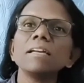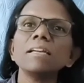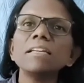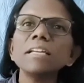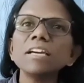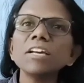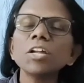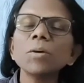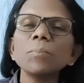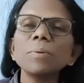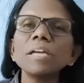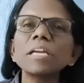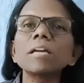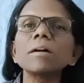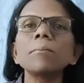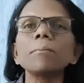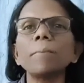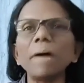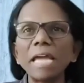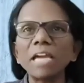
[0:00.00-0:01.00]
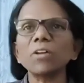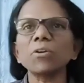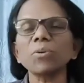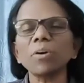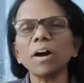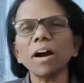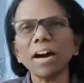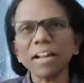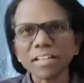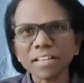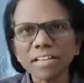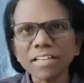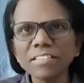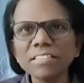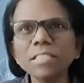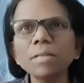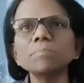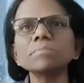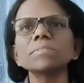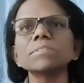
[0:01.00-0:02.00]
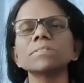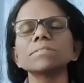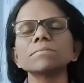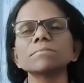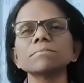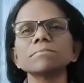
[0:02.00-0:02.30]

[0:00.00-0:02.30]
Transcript: aerobic microorganisms